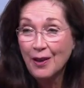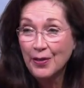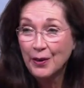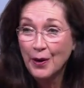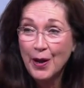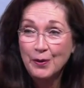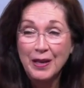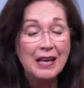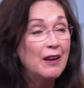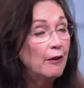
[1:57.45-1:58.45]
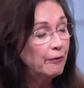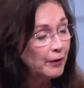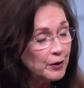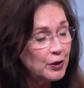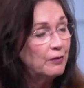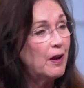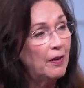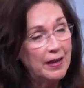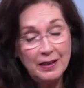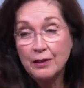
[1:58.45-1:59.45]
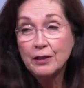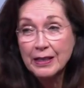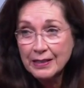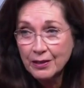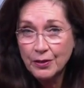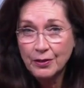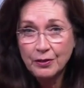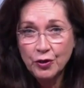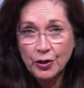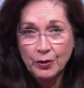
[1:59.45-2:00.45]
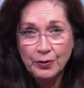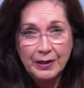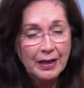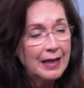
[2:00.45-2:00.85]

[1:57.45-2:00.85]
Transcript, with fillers: on their own. First of all, they need to listen to their children.